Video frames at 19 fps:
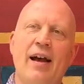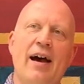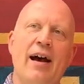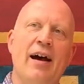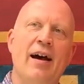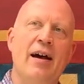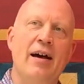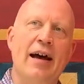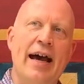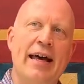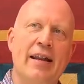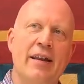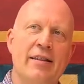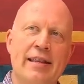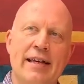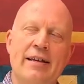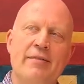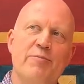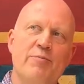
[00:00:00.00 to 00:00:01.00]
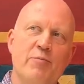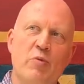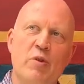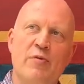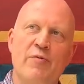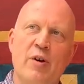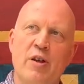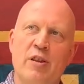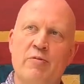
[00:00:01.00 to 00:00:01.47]
Uh, and I think
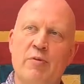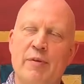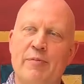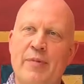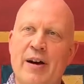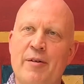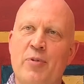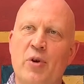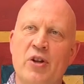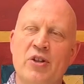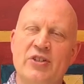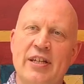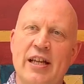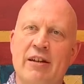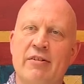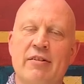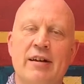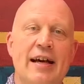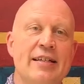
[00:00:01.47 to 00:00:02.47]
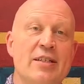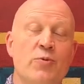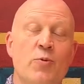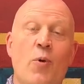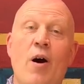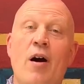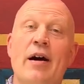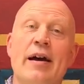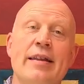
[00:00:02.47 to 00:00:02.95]
with both Valpolicella as a
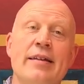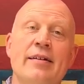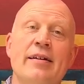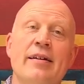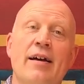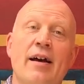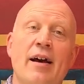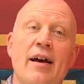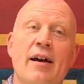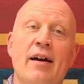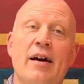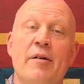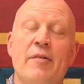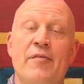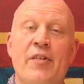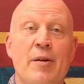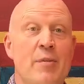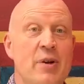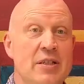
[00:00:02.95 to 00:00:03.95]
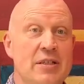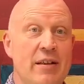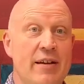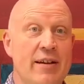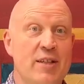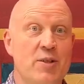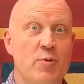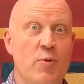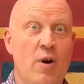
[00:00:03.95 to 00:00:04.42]
wine, uh, very much
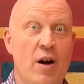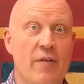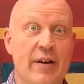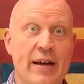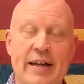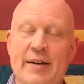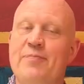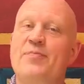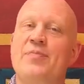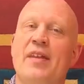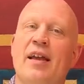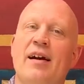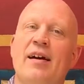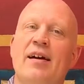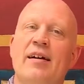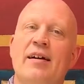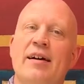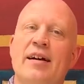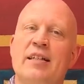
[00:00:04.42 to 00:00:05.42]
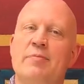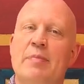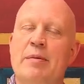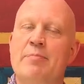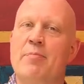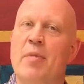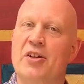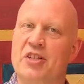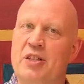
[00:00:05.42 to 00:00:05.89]
like Soave, uh, has
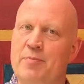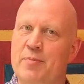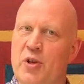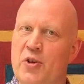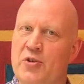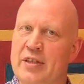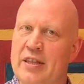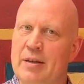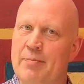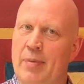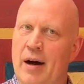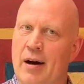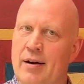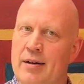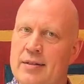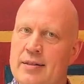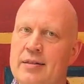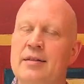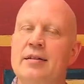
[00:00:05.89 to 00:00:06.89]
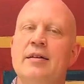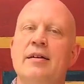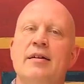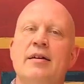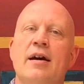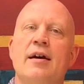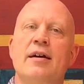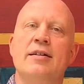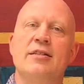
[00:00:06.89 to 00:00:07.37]
been much abused in the past.
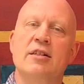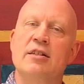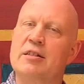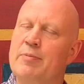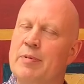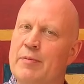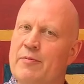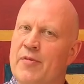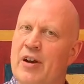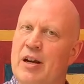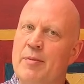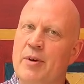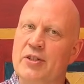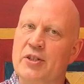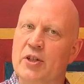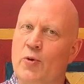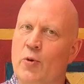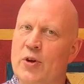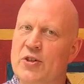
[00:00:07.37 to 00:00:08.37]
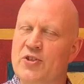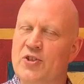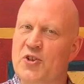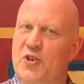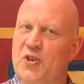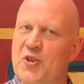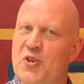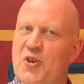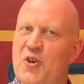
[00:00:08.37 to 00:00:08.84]
Uh, so it's been very much a
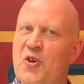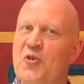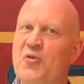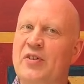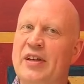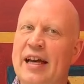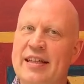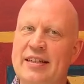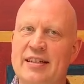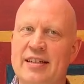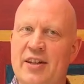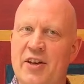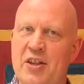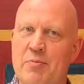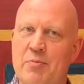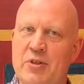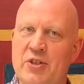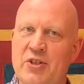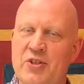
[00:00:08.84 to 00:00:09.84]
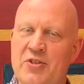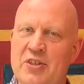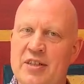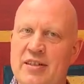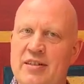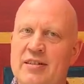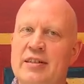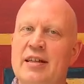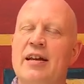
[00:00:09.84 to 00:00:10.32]
question of get to know the
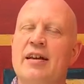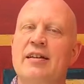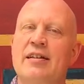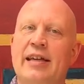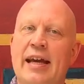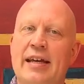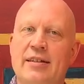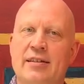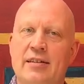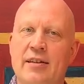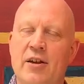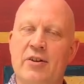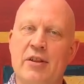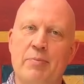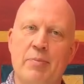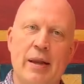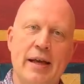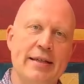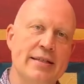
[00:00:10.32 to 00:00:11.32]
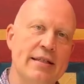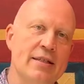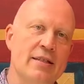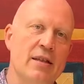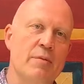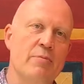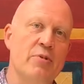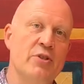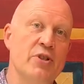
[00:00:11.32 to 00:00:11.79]
producers, get to know the places
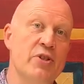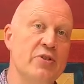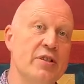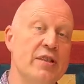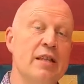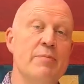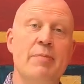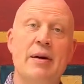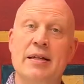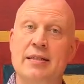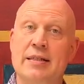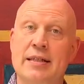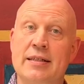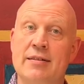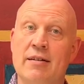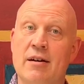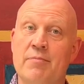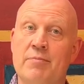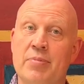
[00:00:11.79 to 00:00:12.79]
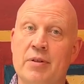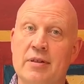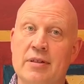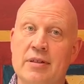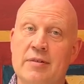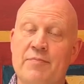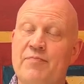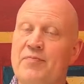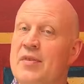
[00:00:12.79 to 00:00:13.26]
that are producing the best
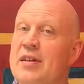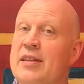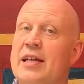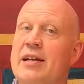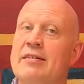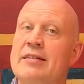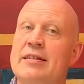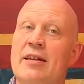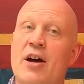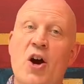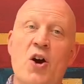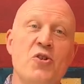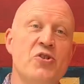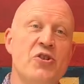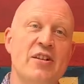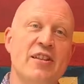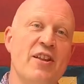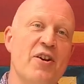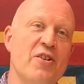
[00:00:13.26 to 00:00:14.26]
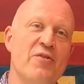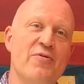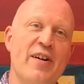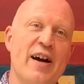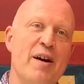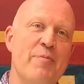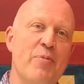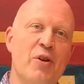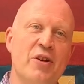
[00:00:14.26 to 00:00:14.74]
examples. There's an ocean load of
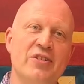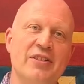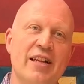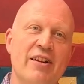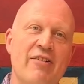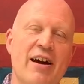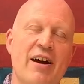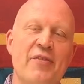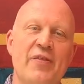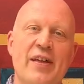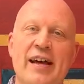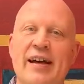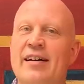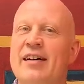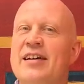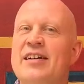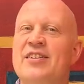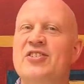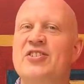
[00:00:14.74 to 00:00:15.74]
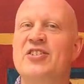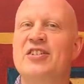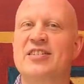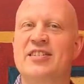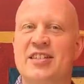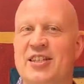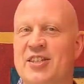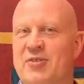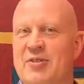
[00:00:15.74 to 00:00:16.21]
Valpolicella out there,
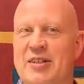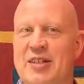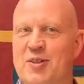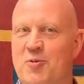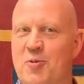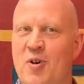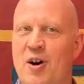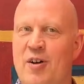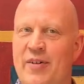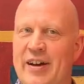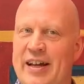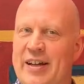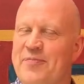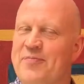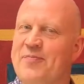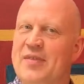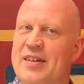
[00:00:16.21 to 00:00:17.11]
just as there is Soave.